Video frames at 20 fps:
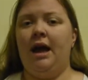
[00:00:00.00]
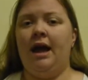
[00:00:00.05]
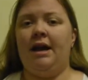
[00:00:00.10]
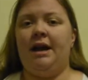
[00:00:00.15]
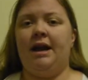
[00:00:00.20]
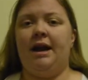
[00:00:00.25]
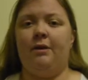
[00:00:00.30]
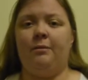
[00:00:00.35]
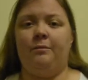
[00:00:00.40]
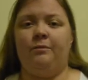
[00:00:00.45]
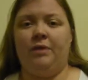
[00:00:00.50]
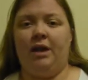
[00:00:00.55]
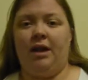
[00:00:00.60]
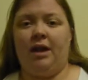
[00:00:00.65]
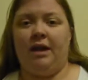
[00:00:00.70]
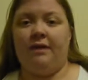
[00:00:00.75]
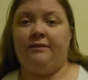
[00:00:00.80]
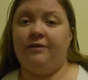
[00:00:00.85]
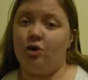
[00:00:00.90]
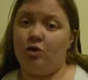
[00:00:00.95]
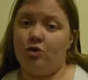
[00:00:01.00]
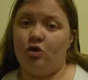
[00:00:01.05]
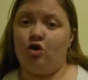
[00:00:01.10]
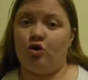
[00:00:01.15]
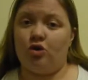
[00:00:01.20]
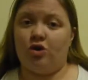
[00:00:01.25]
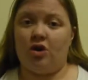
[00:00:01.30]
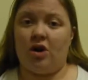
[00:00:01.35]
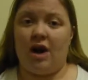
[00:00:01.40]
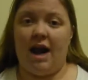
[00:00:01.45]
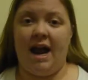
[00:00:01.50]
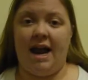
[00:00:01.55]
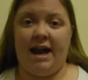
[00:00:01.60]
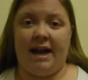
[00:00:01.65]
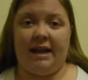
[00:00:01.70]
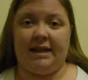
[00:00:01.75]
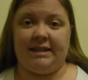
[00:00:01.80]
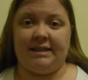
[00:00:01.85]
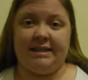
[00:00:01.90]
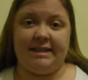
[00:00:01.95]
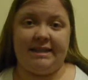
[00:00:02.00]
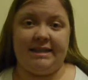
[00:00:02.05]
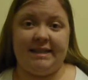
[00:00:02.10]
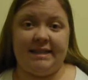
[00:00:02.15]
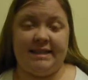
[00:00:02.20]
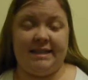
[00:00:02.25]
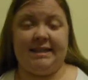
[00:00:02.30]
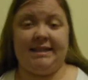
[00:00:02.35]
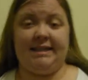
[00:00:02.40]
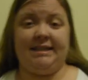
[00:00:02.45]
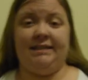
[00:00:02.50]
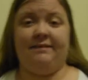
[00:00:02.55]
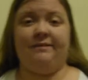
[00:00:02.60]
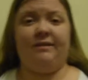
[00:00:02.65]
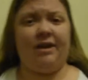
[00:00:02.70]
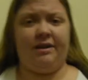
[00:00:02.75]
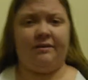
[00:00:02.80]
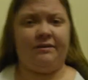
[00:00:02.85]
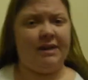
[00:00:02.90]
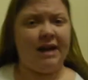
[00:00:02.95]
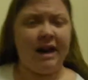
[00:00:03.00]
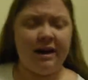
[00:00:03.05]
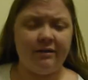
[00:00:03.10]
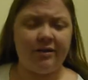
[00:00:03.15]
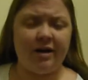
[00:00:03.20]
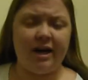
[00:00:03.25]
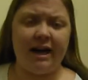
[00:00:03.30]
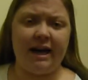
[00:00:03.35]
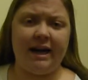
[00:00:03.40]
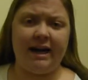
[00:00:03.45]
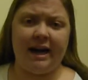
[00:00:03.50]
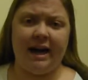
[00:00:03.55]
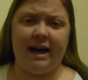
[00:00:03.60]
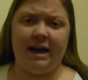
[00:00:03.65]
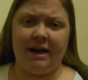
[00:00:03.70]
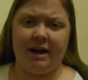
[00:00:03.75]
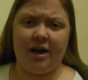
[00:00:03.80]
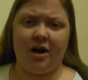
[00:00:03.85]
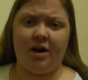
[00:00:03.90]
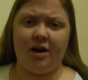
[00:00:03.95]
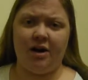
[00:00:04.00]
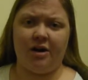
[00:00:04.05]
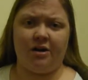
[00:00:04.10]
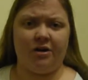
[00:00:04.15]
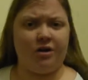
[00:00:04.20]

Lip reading: Now, if you cooked your egg at 60 to 65 and never let it get any higher,